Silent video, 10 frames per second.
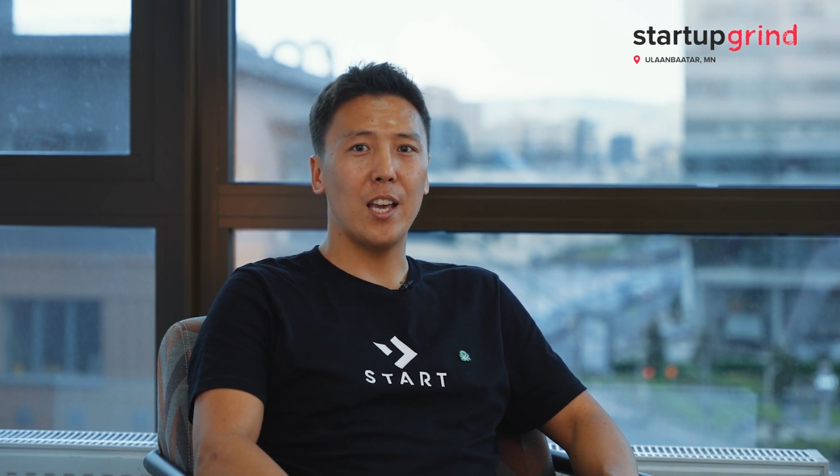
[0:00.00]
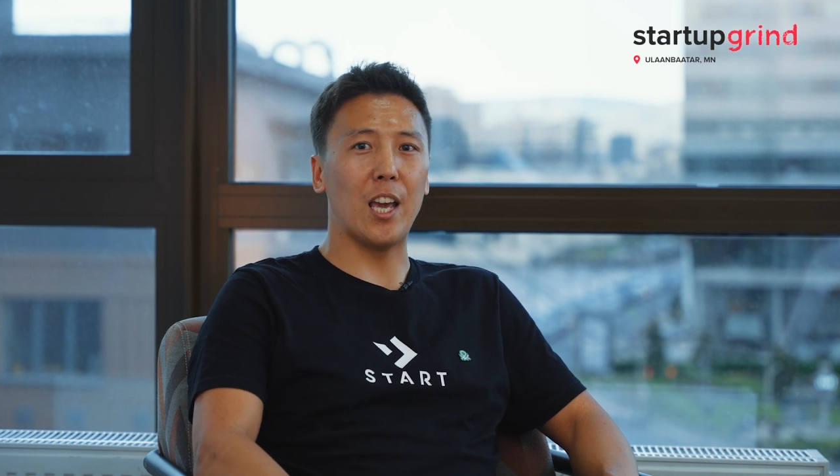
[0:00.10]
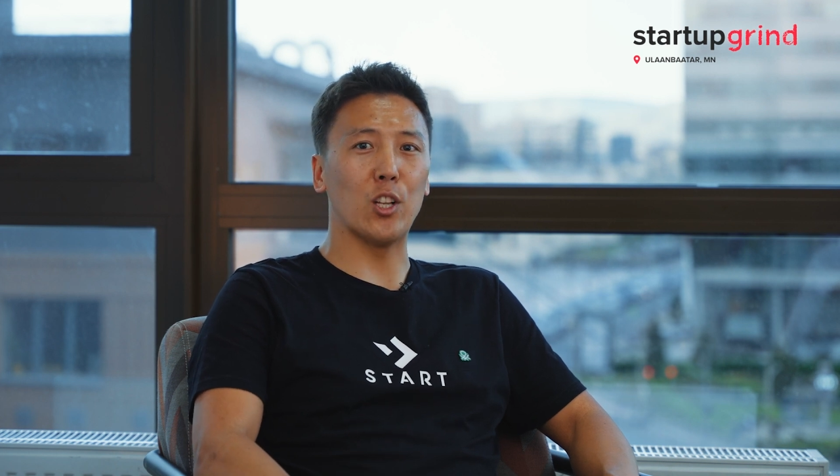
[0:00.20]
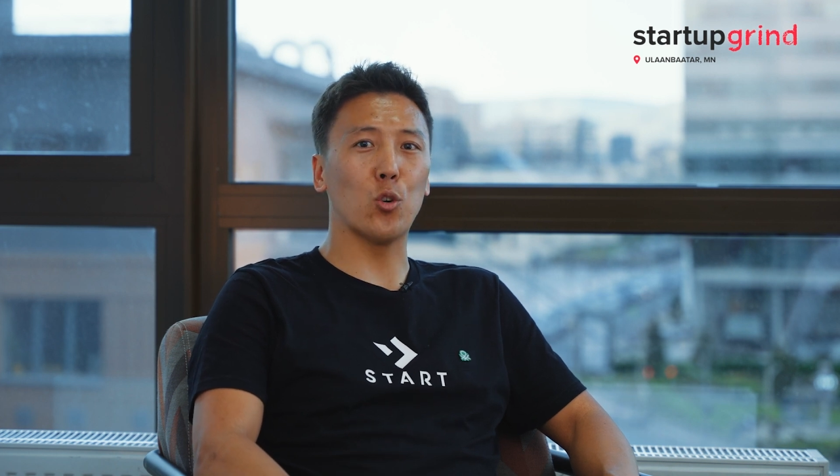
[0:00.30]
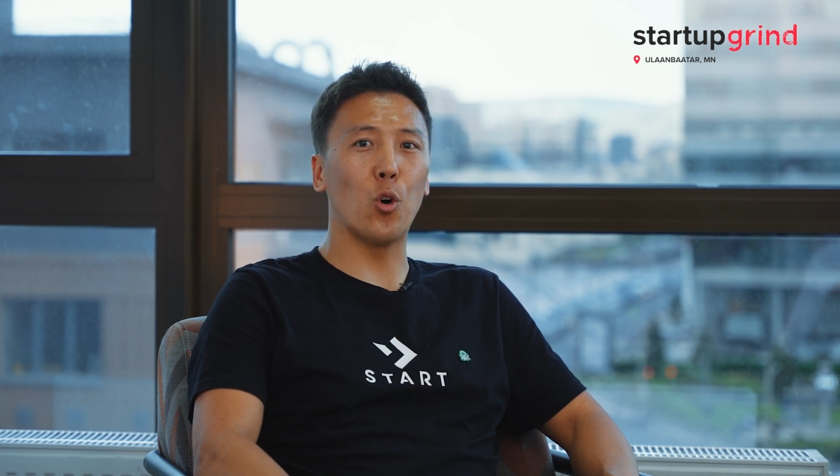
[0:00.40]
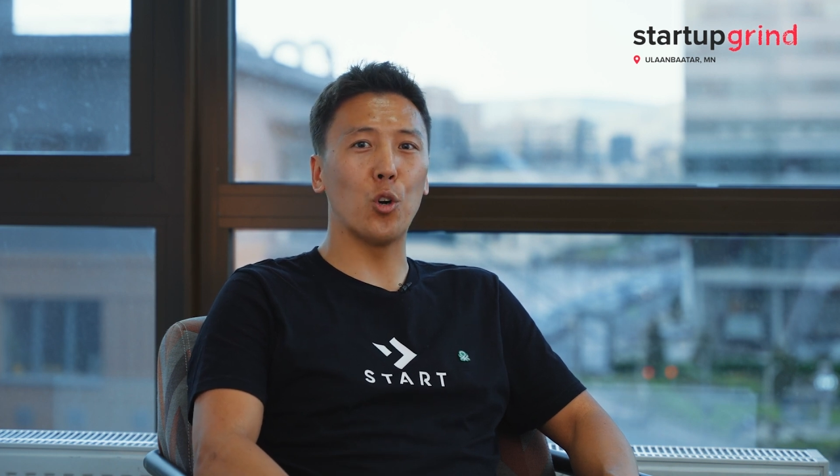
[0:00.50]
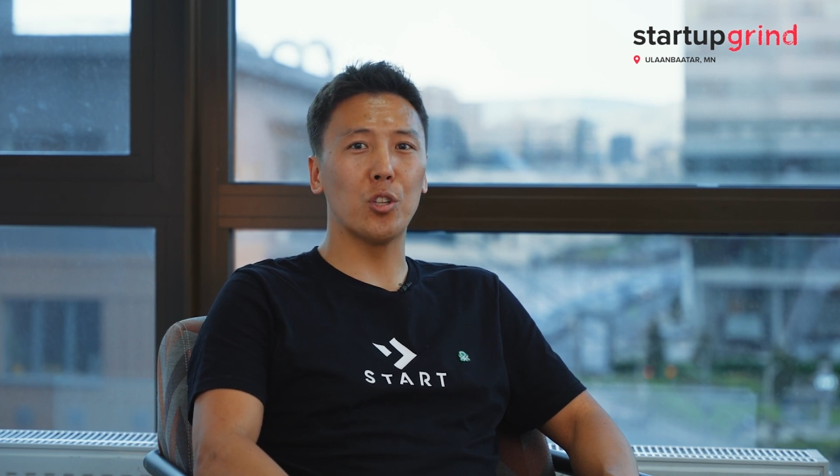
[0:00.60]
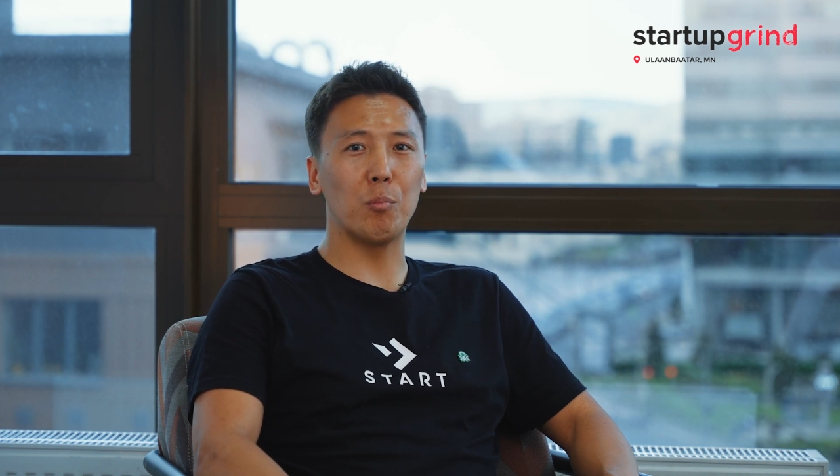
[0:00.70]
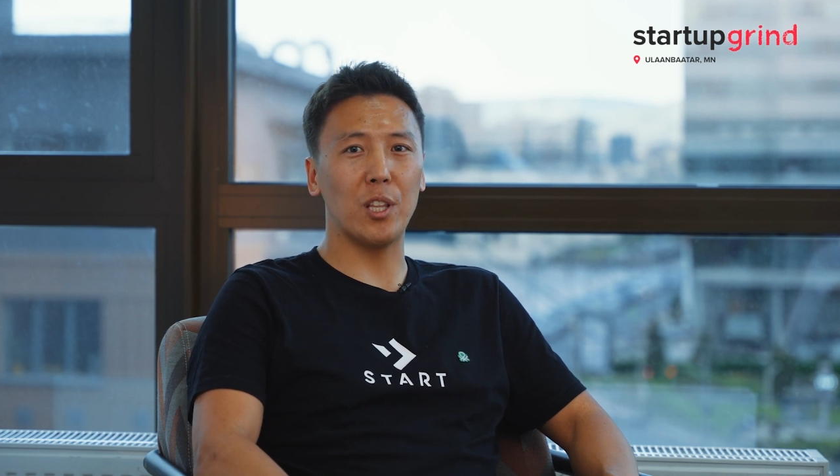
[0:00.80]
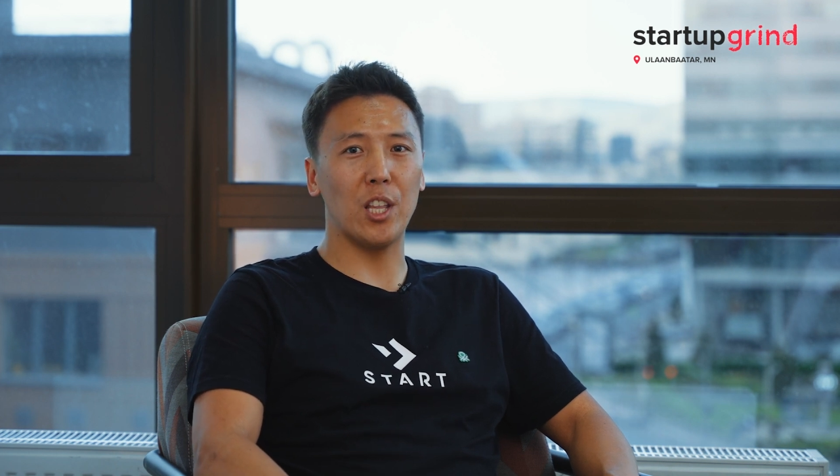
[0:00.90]
and going
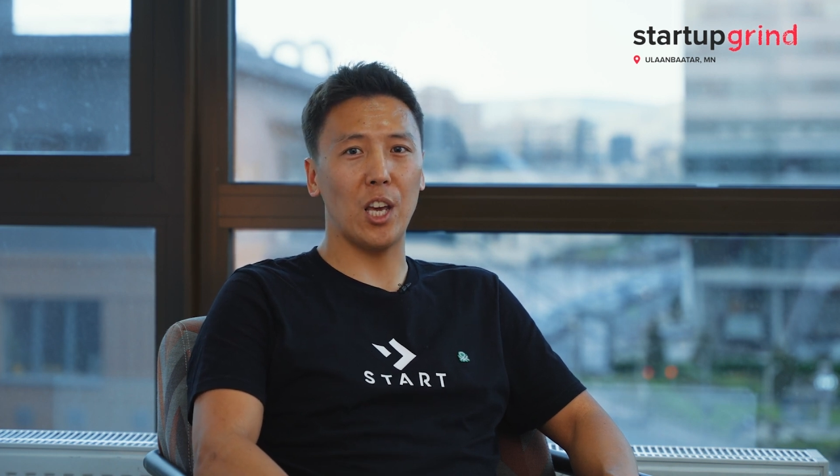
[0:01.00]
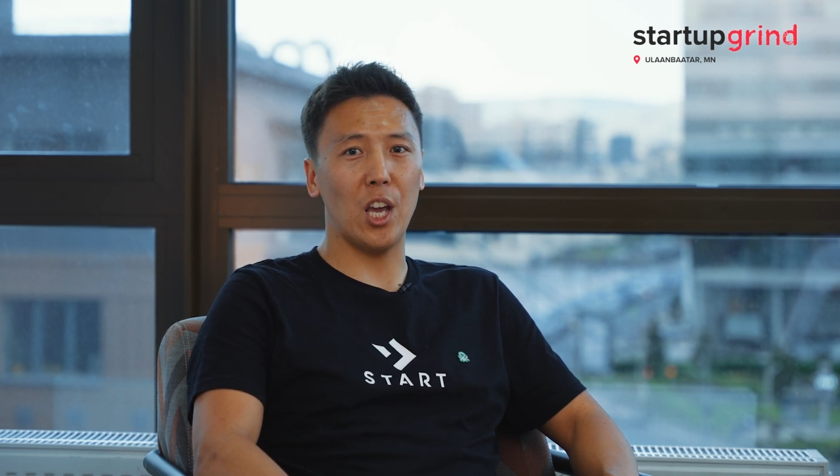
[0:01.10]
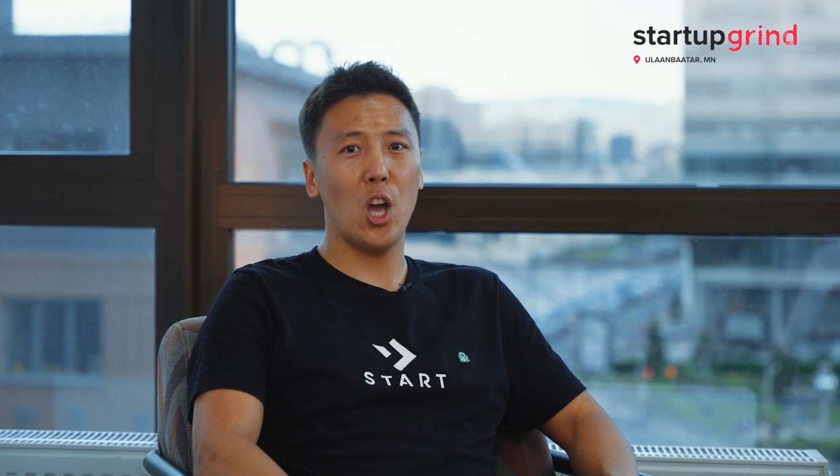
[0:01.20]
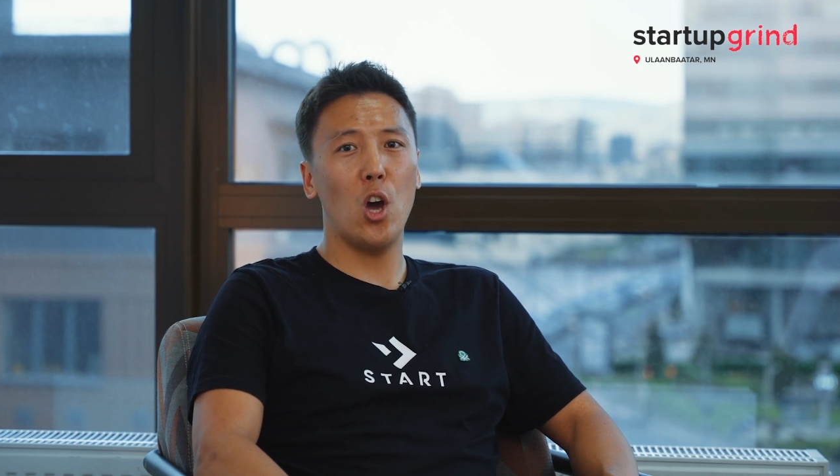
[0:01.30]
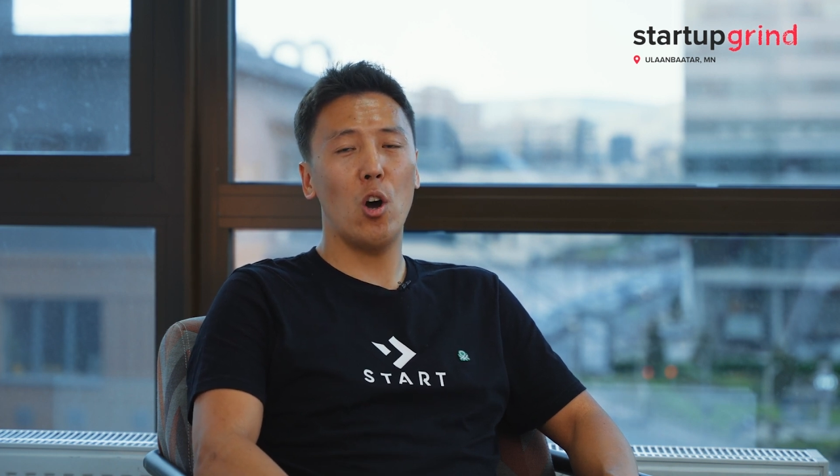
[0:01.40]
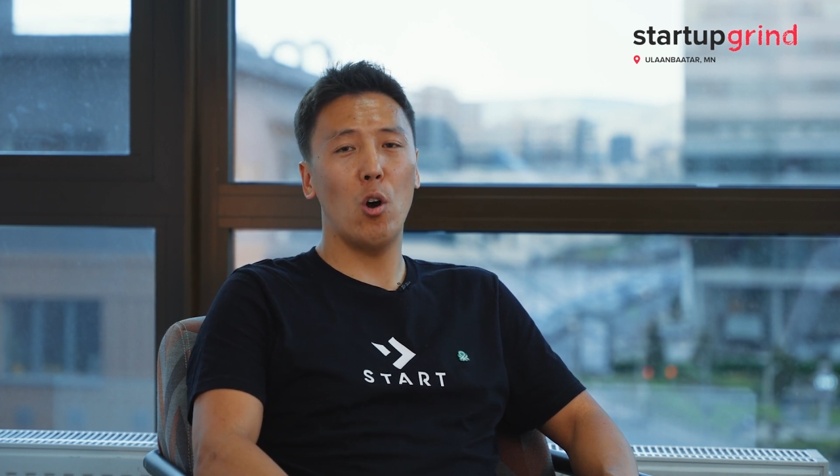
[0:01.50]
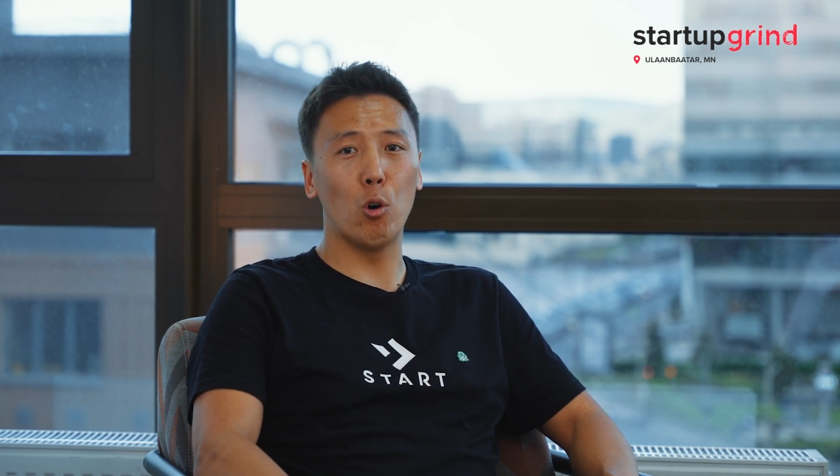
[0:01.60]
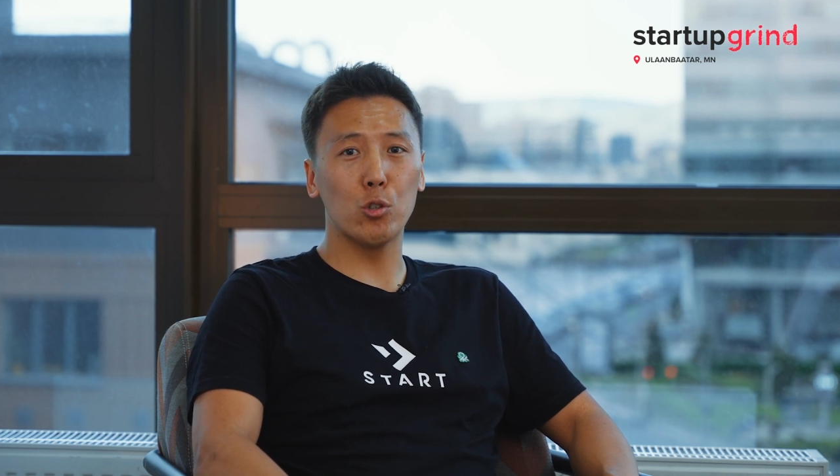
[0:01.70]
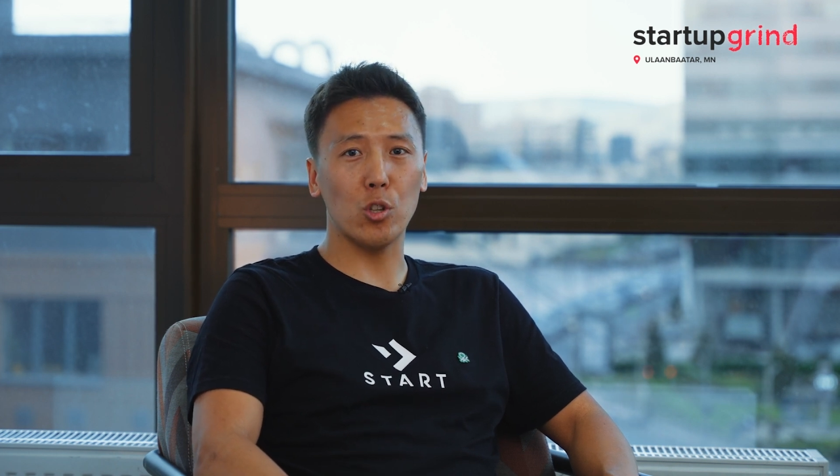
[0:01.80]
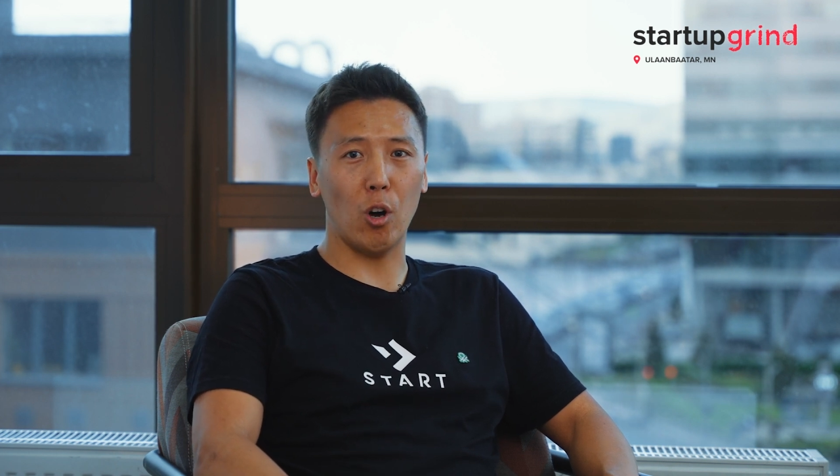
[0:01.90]
to be the
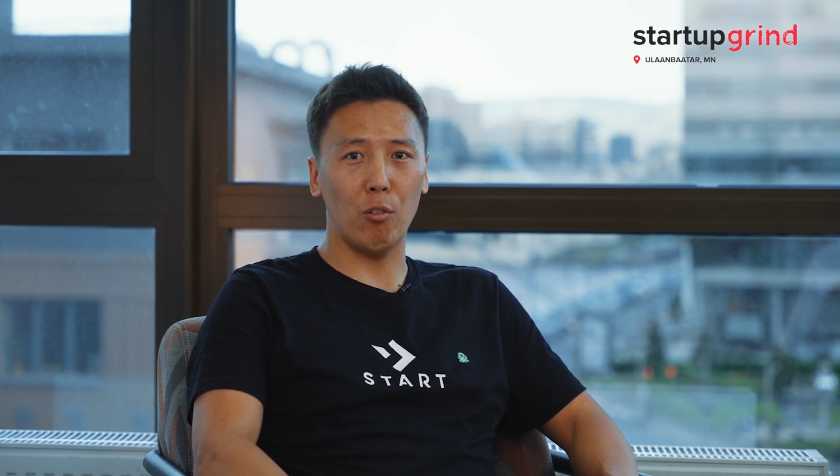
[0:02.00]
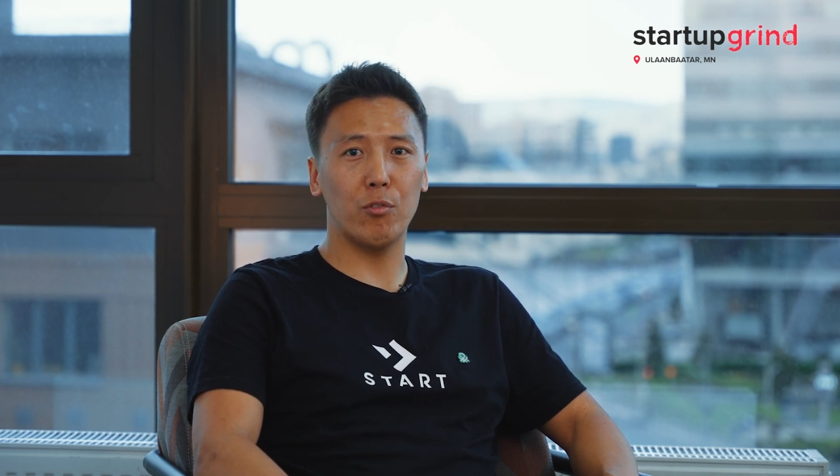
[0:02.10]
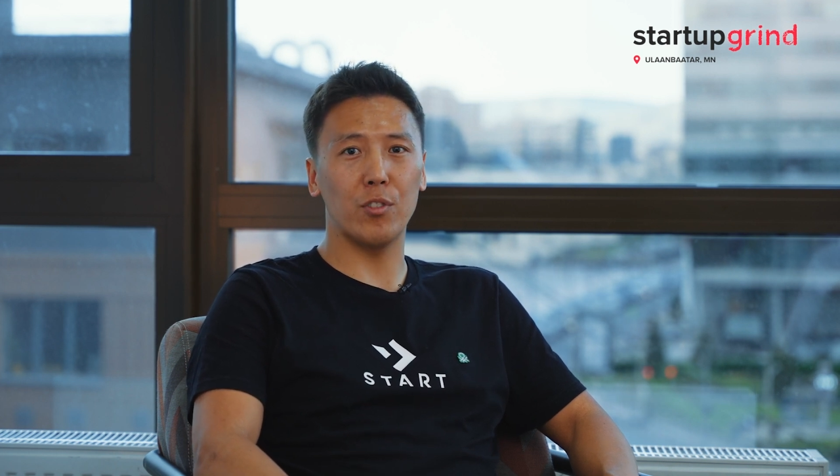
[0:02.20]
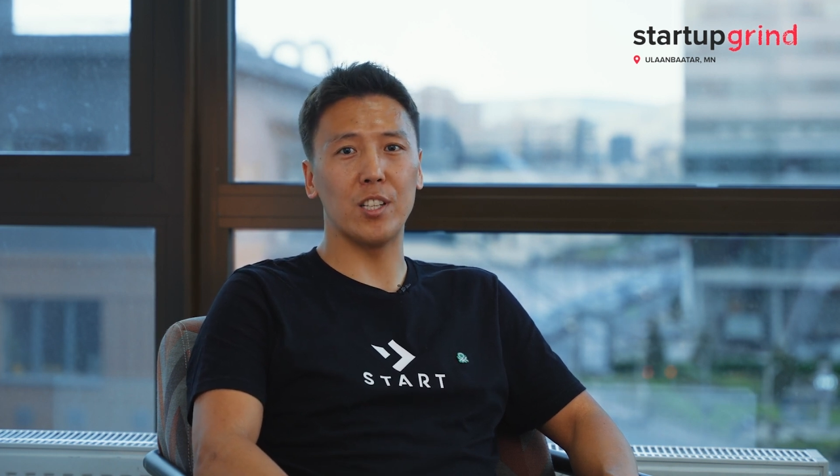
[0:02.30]
host of